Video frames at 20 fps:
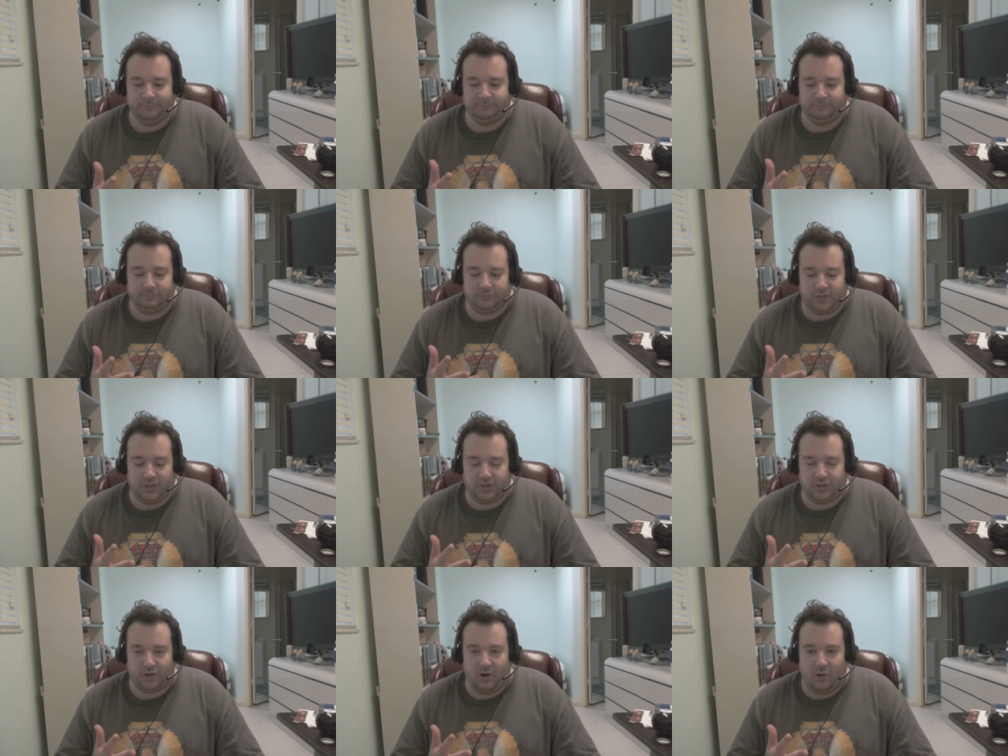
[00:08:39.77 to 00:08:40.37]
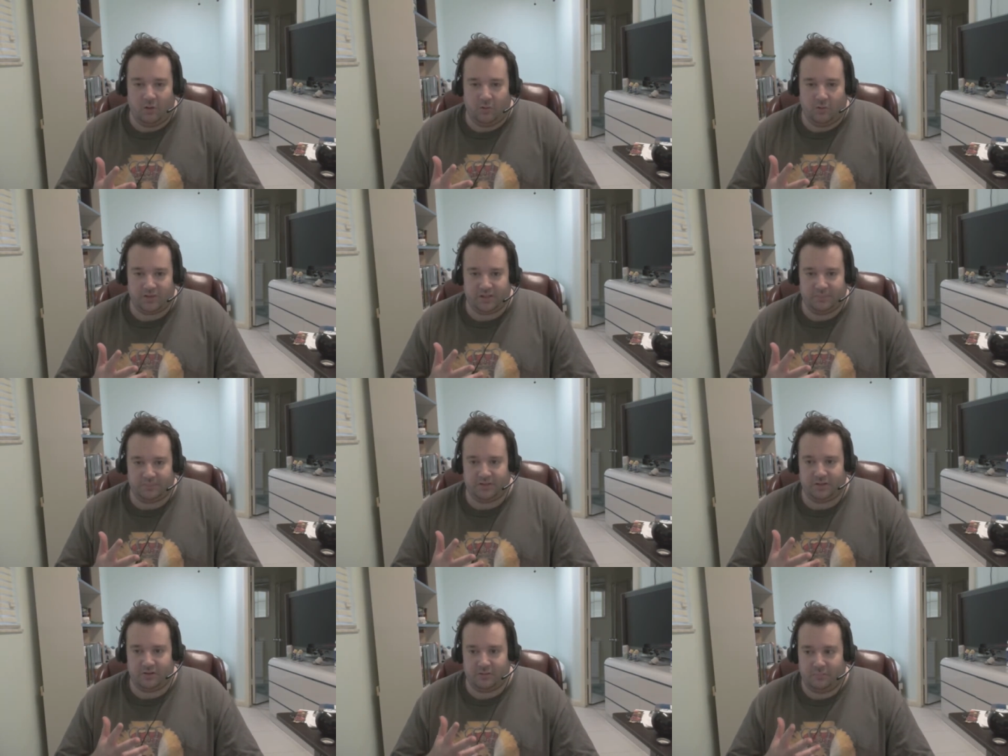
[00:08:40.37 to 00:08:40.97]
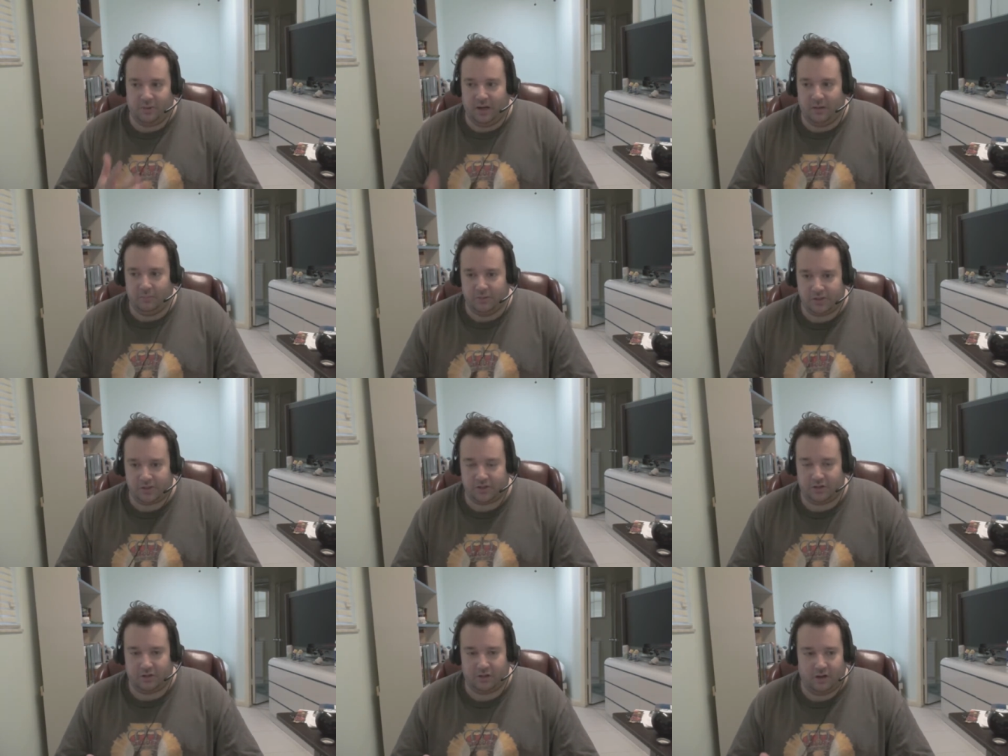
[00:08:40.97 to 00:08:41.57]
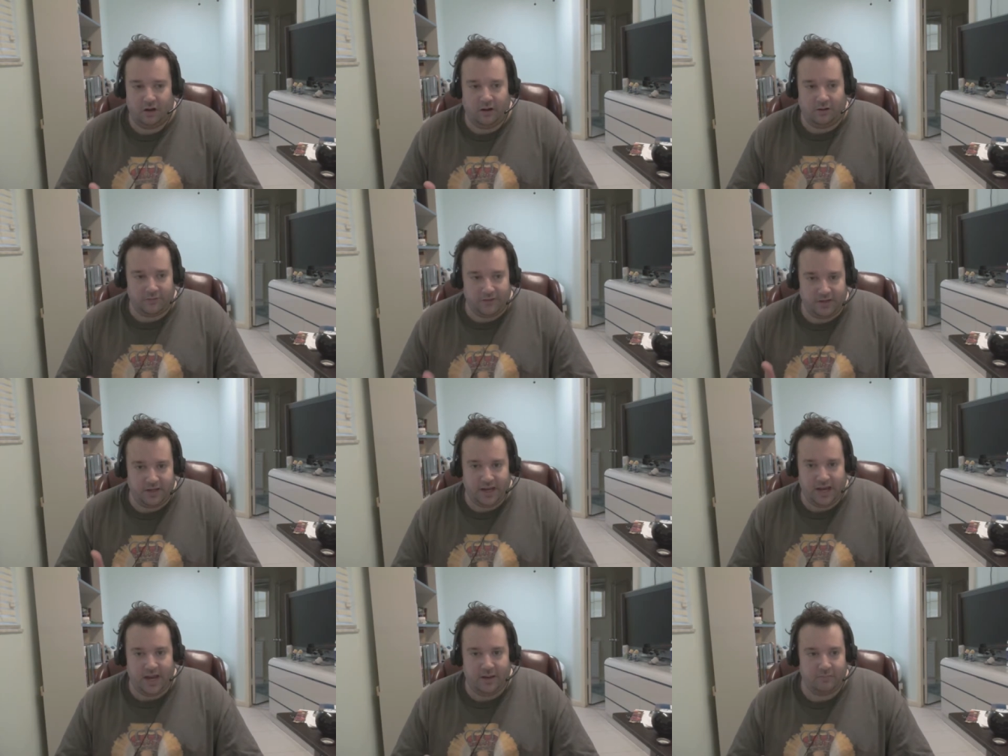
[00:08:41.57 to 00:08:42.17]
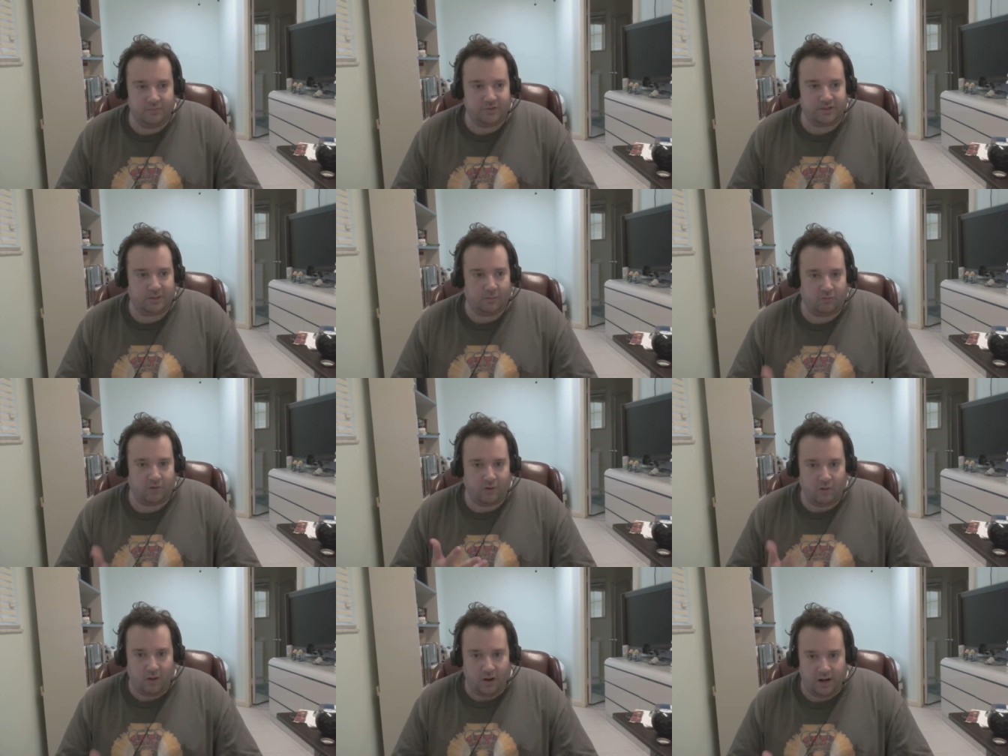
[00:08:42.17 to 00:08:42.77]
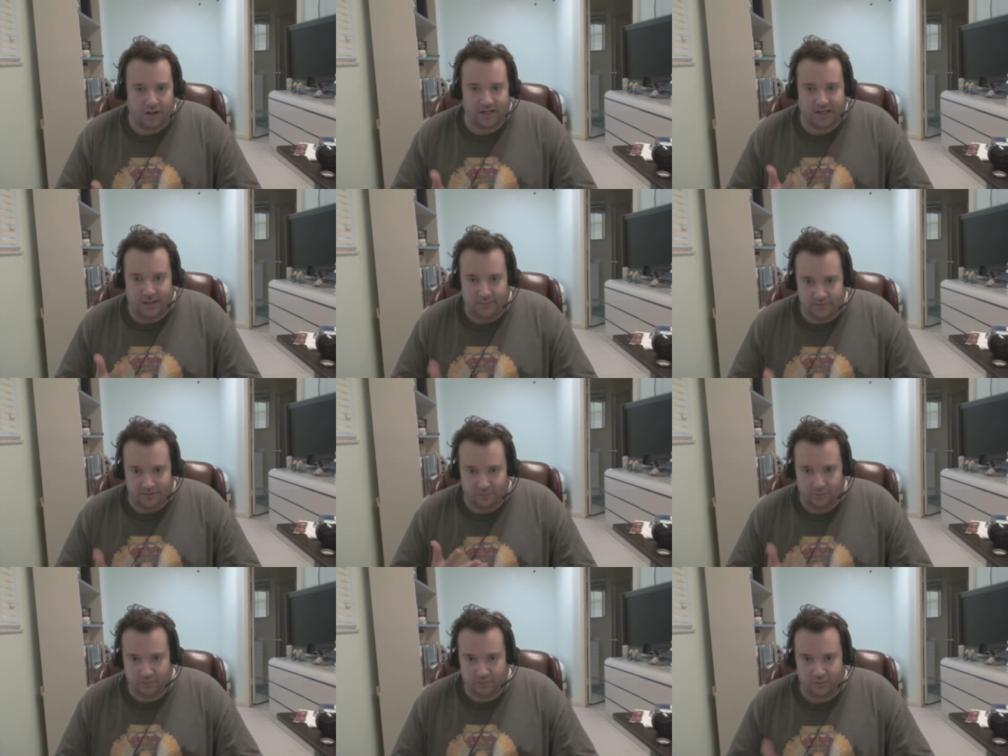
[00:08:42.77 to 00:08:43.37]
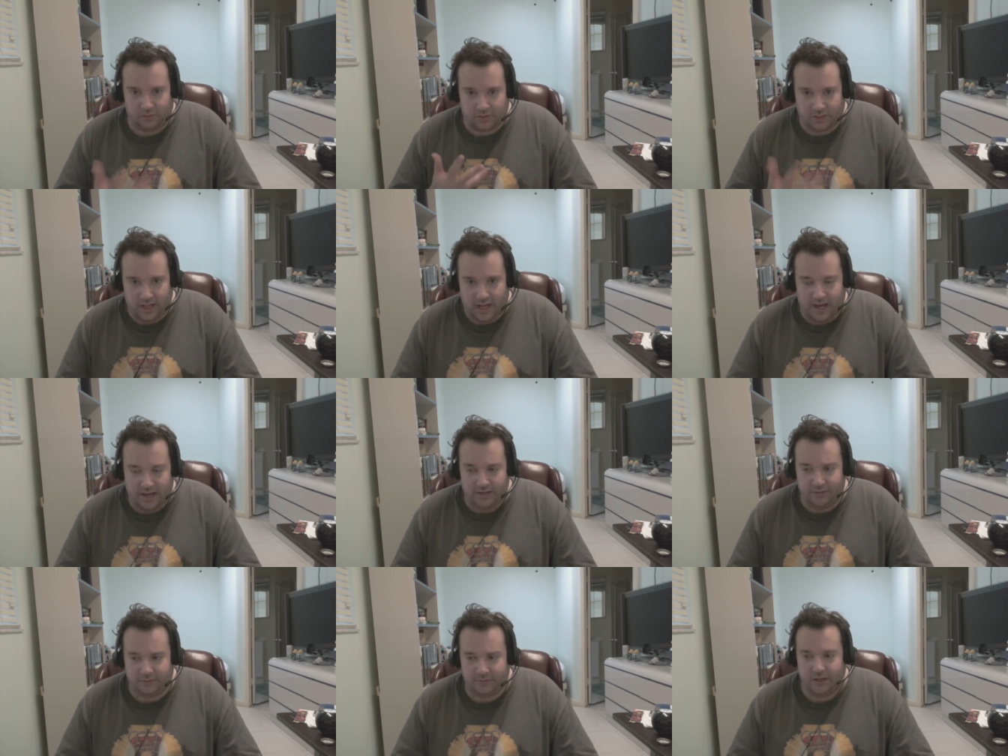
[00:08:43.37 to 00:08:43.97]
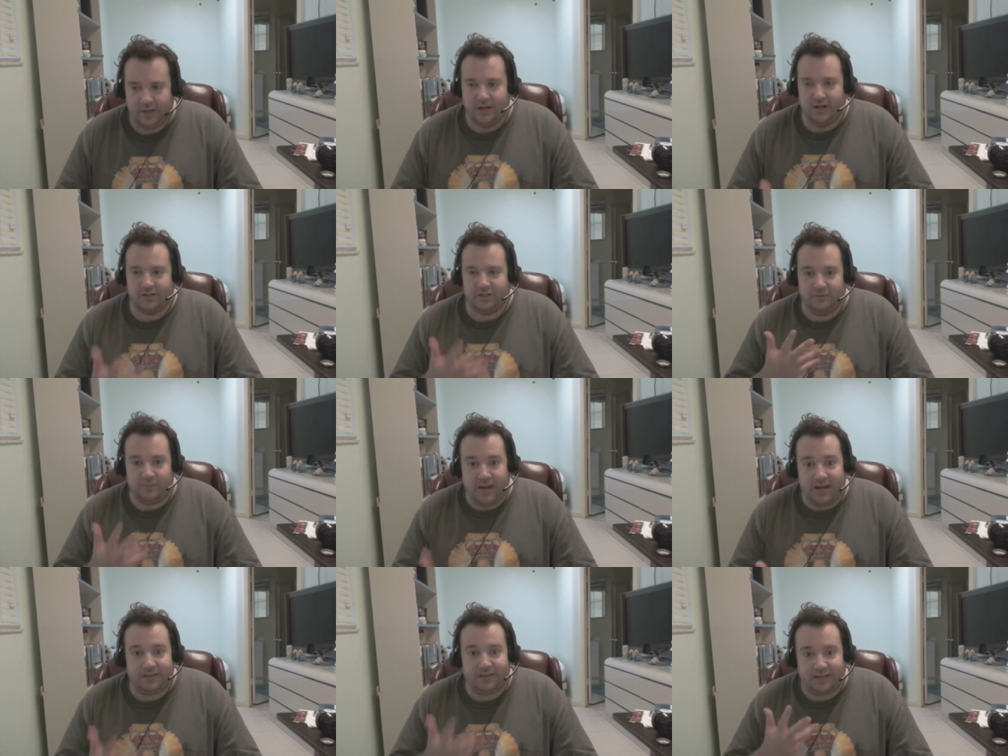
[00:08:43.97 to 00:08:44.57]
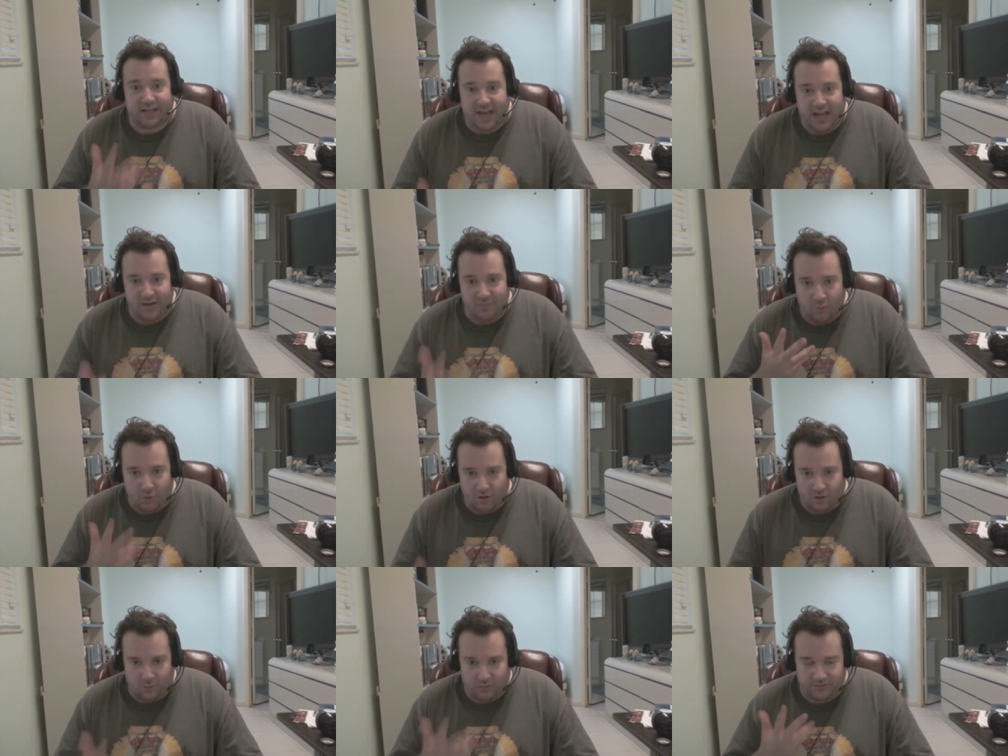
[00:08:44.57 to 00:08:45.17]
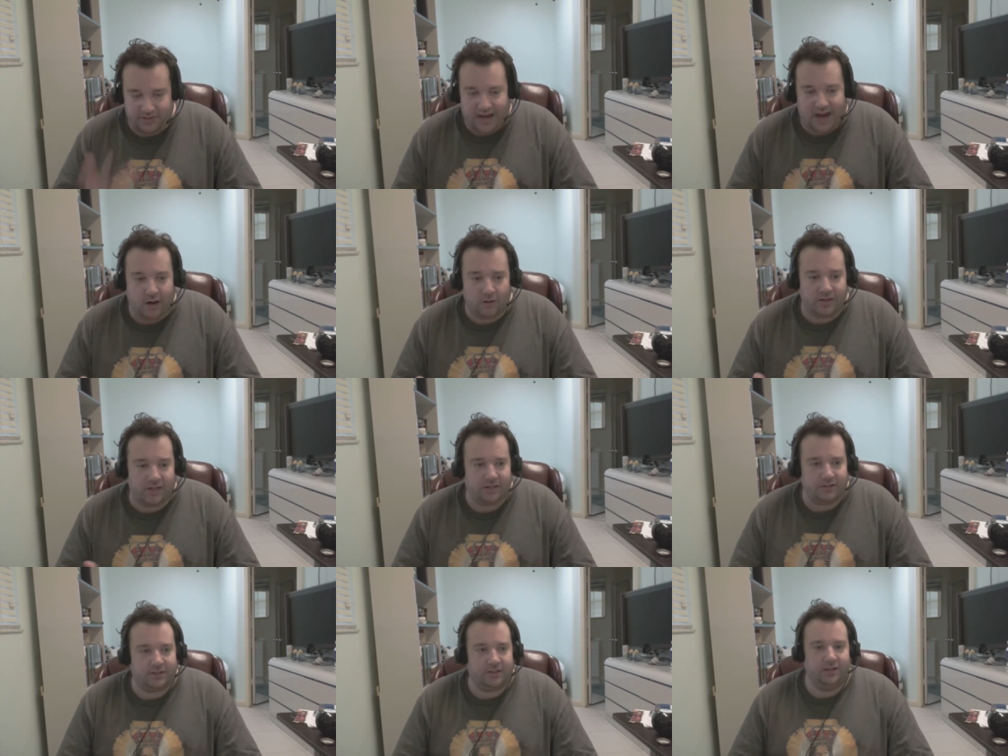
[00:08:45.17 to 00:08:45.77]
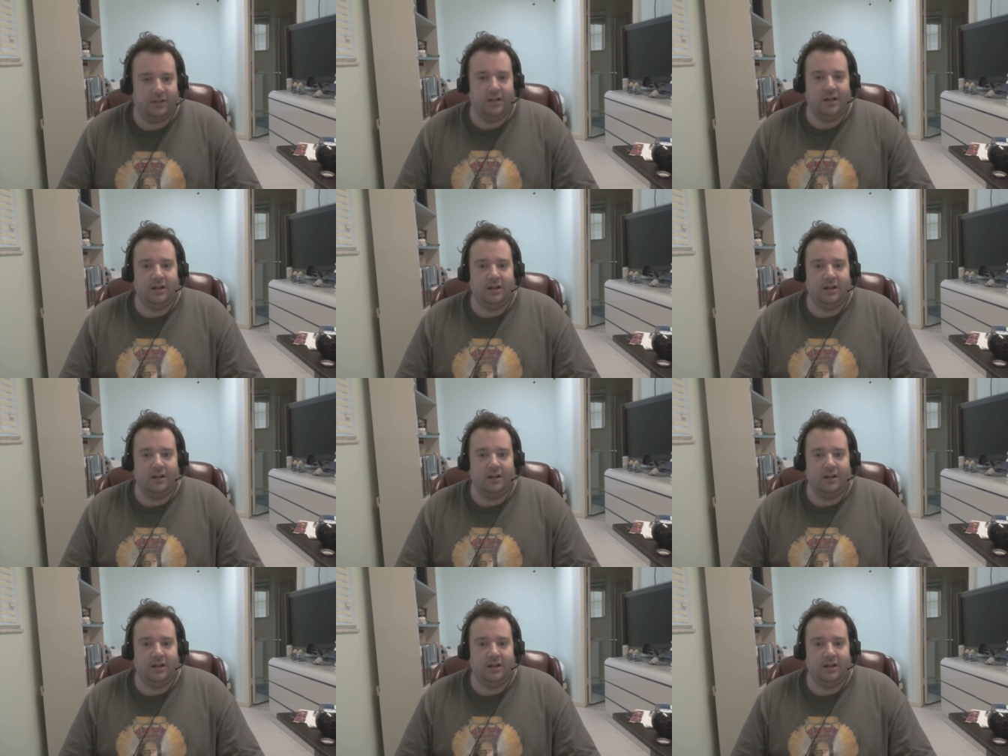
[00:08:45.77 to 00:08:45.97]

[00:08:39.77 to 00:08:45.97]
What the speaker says: So it was up to the publisher of the games that required Games to Windows Live to make the game work without it.